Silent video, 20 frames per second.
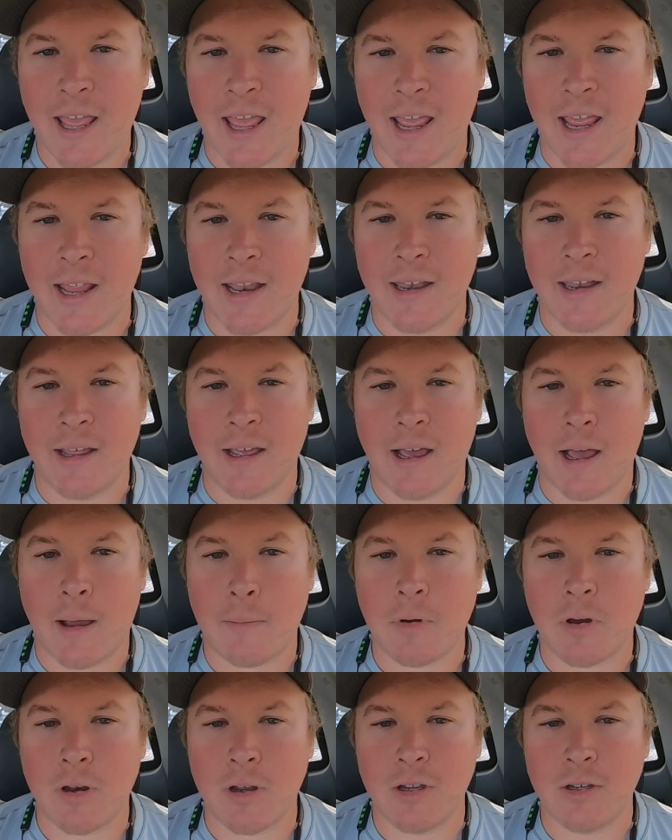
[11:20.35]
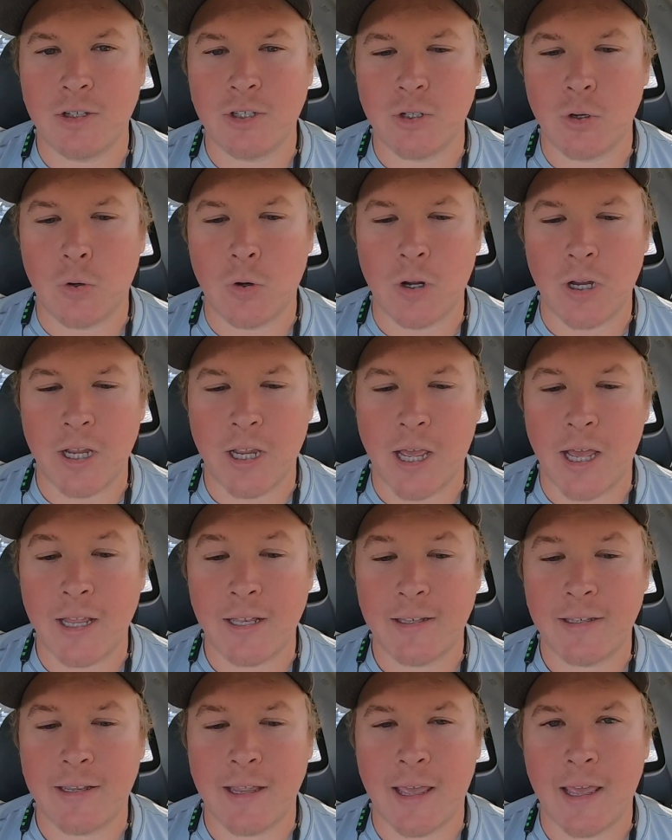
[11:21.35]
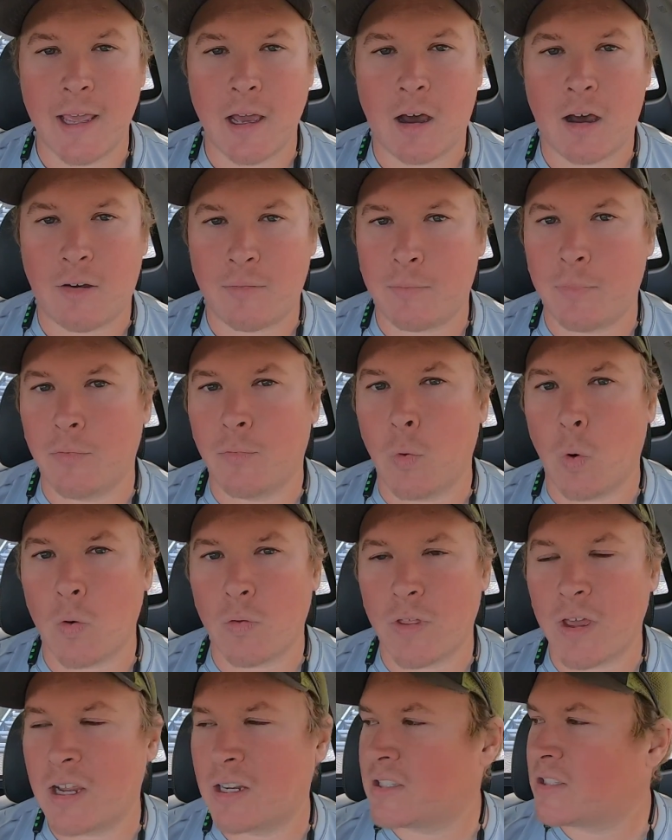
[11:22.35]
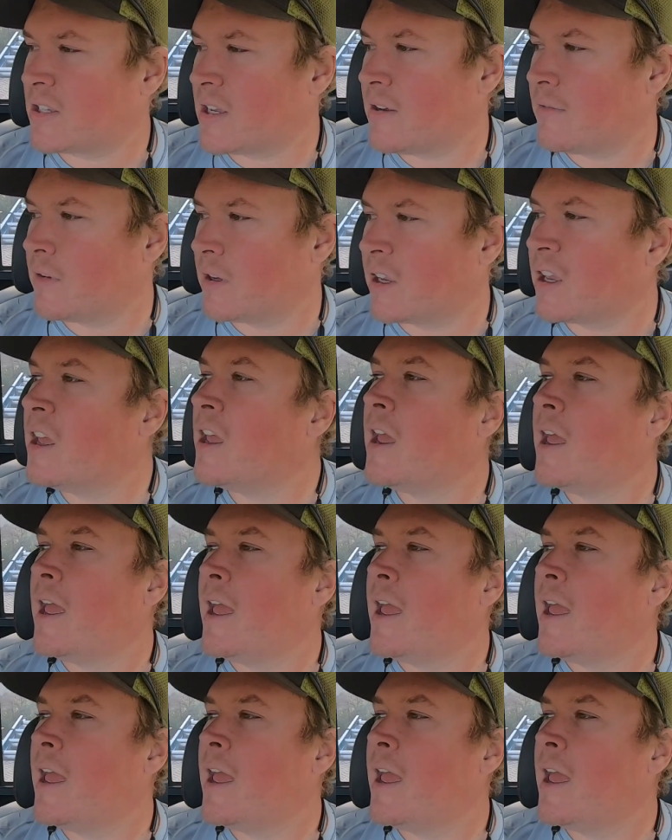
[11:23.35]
And I'm going to enjoy a day off before Thanksgiving